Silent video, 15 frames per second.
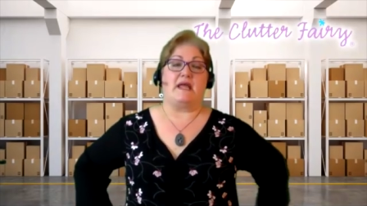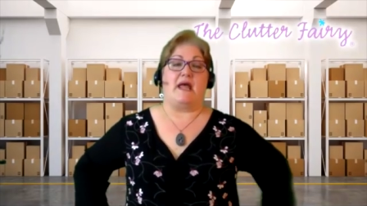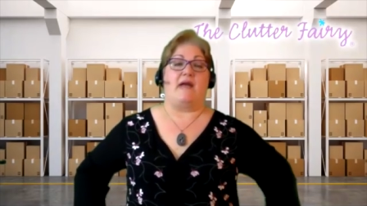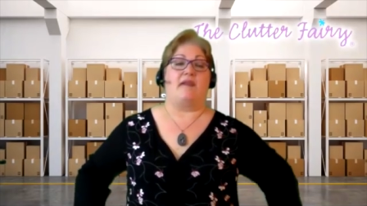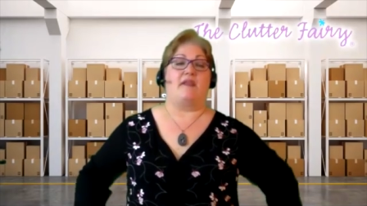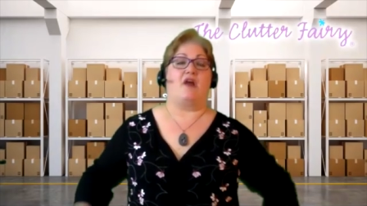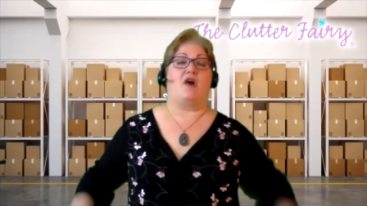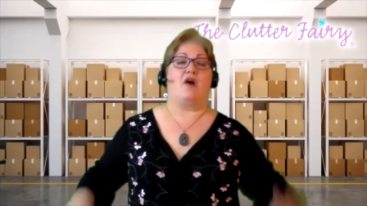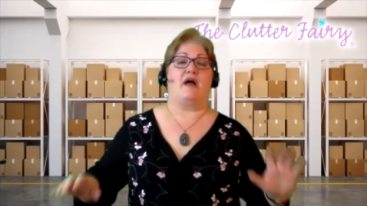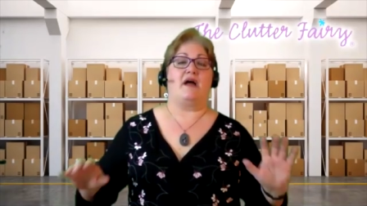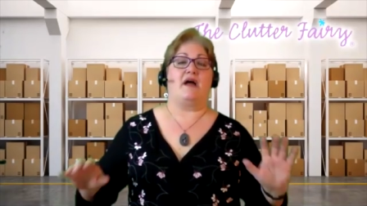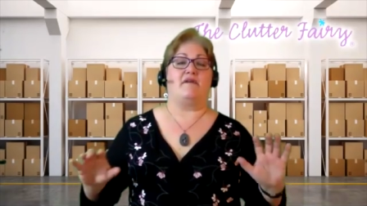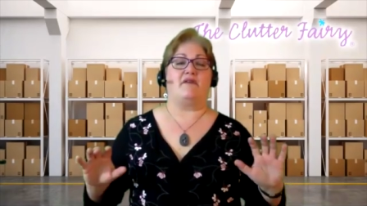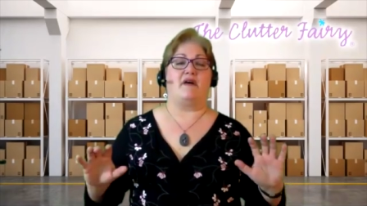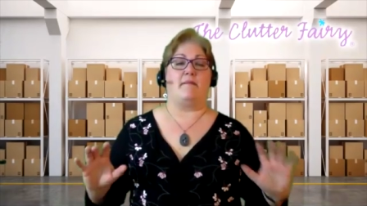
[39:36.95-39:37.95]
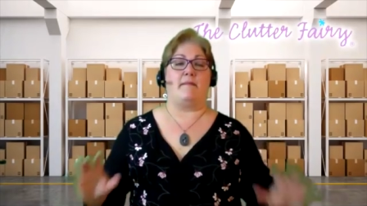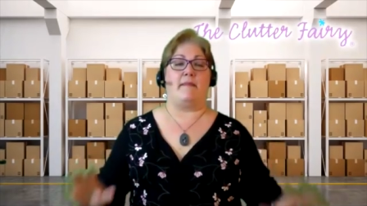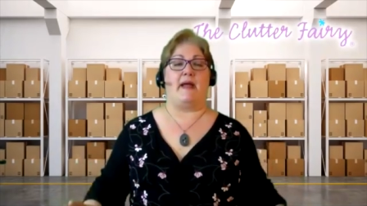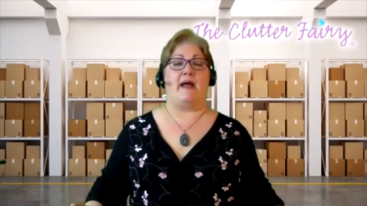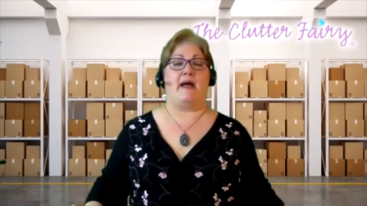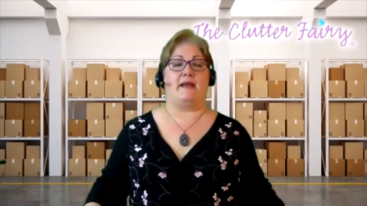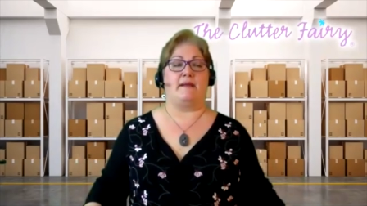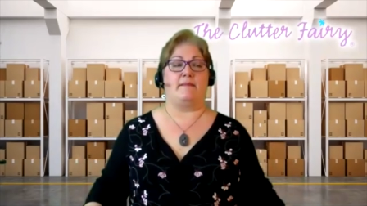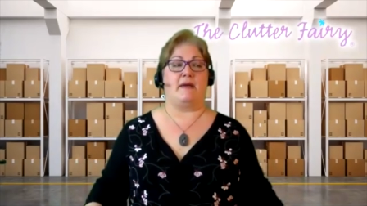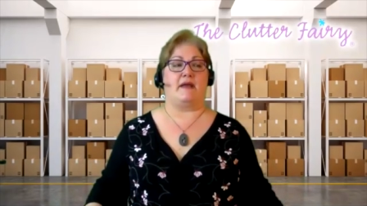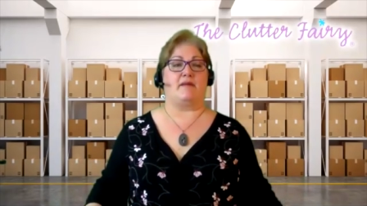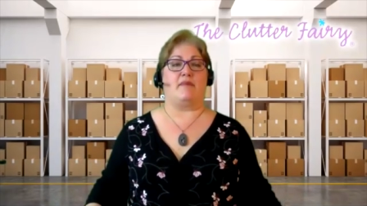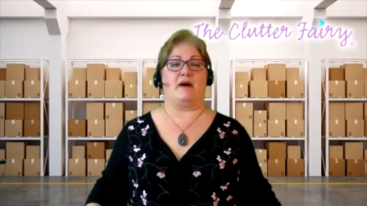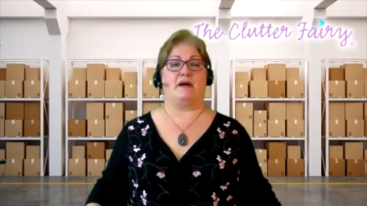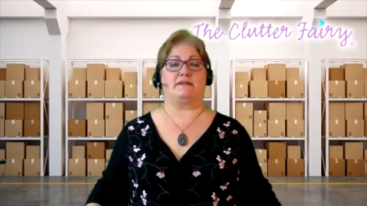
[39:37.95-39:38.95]
and they all have a mad amount
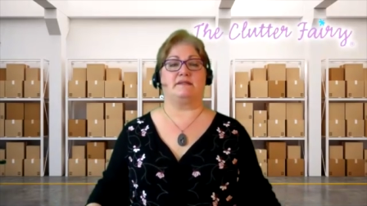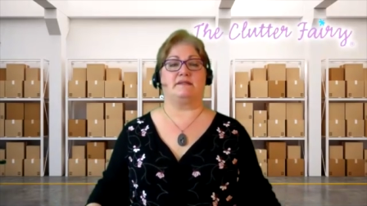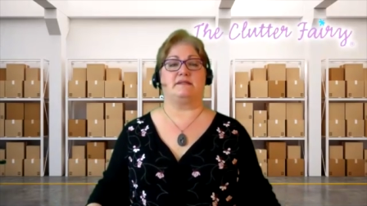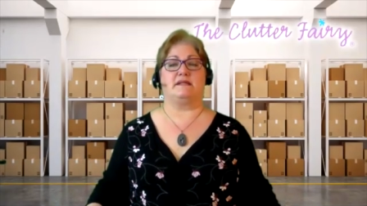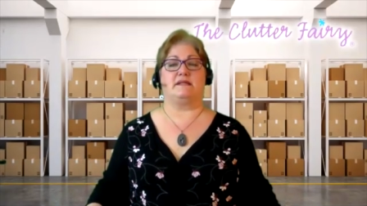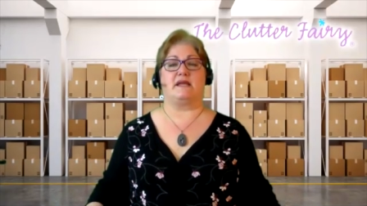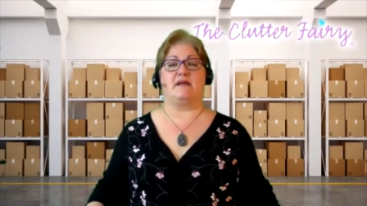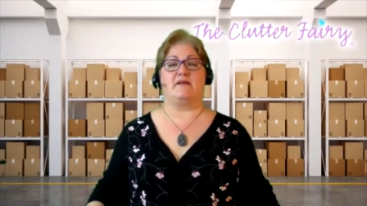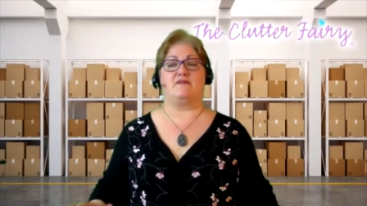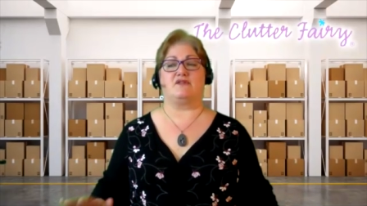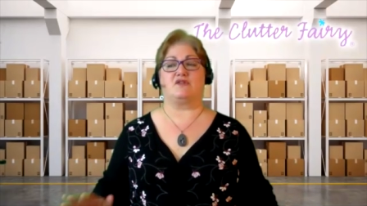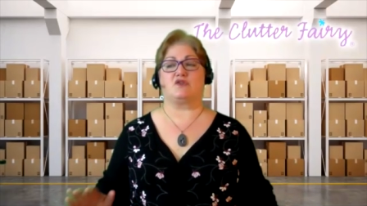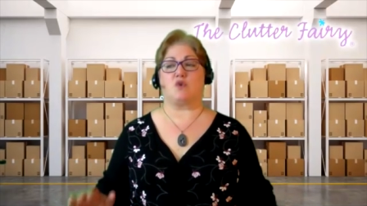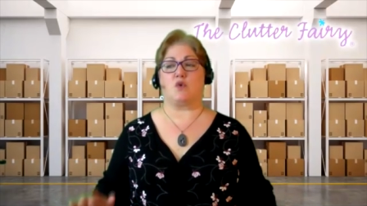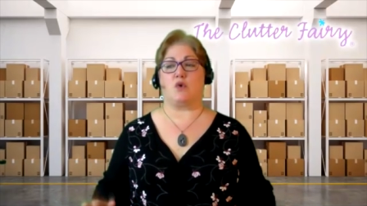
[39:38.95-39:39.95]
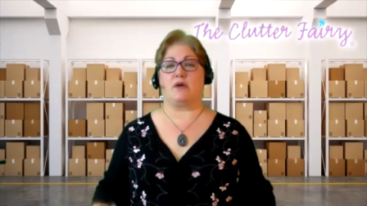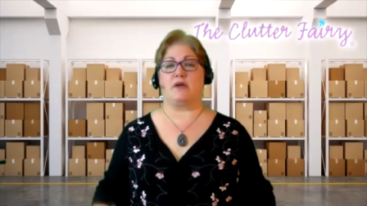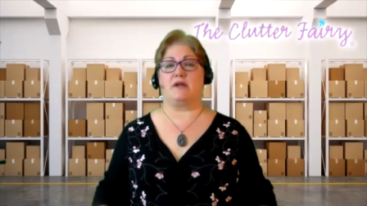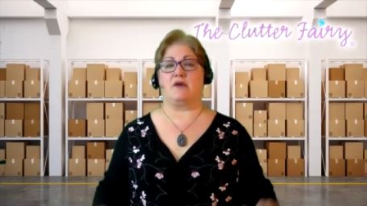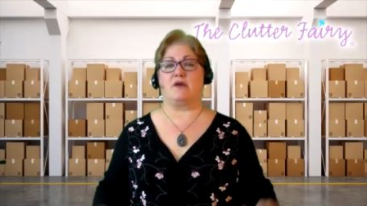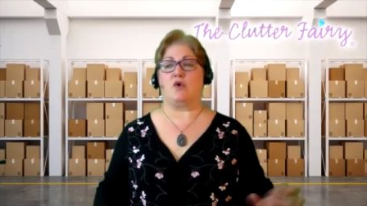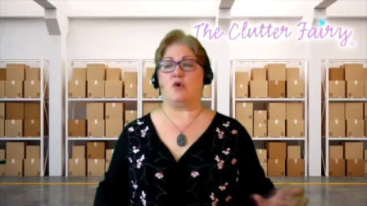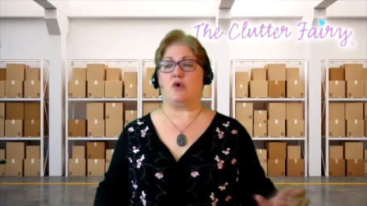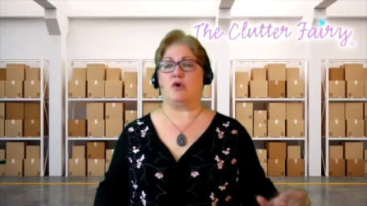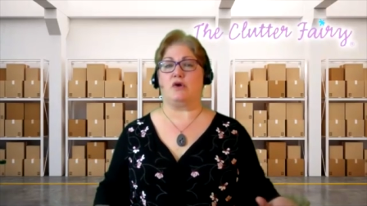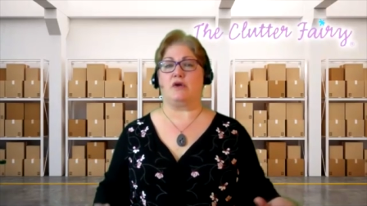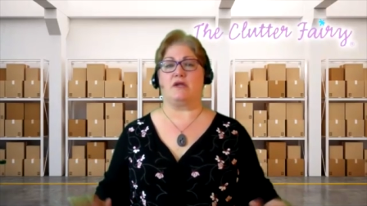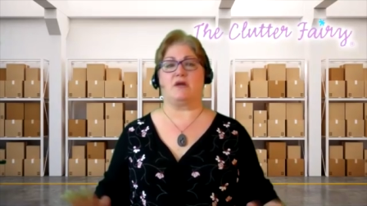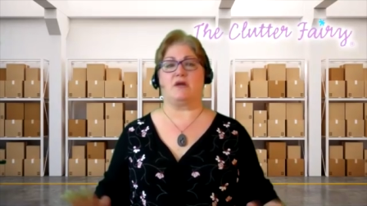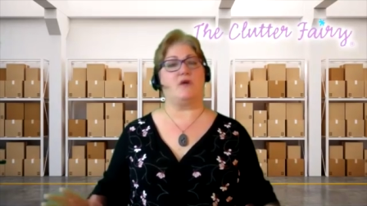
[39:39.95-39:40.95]
of boxes that they've stored in the corner,
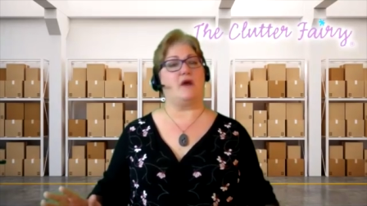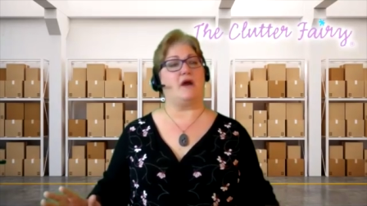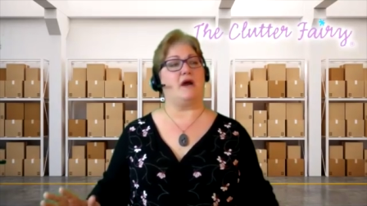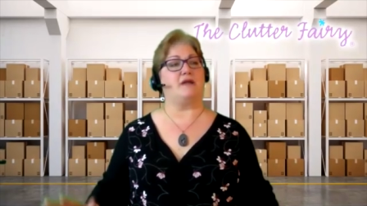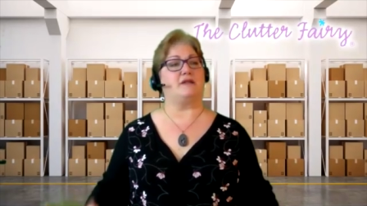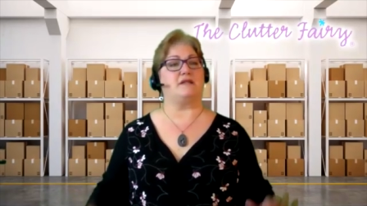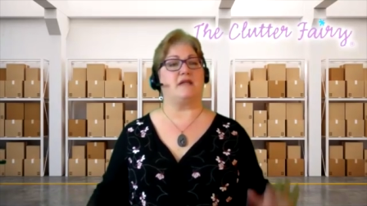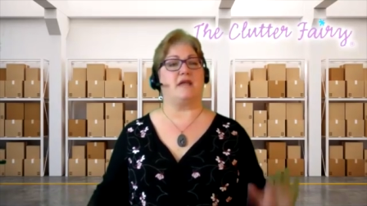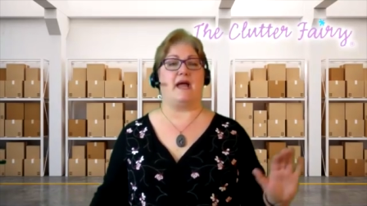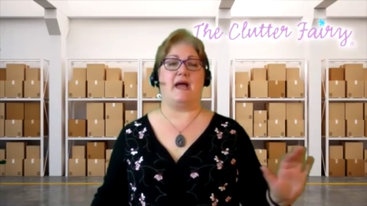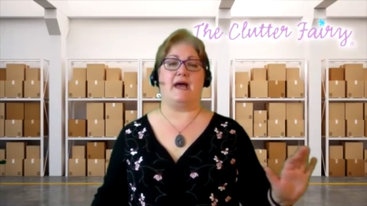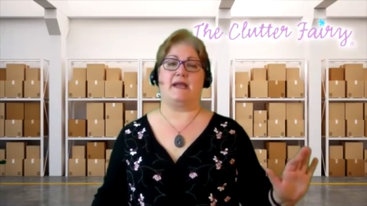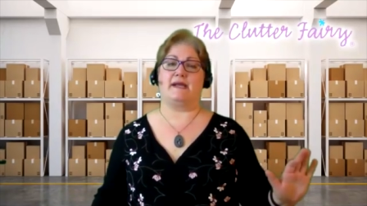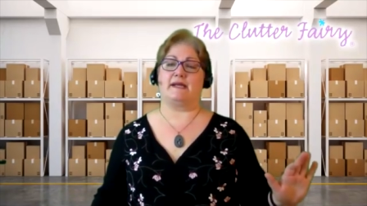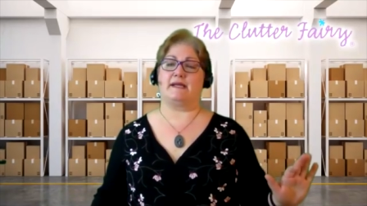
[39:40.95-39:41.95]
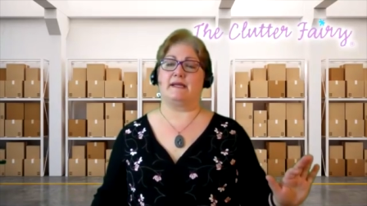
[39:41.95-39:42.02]
in the garage, in the attic,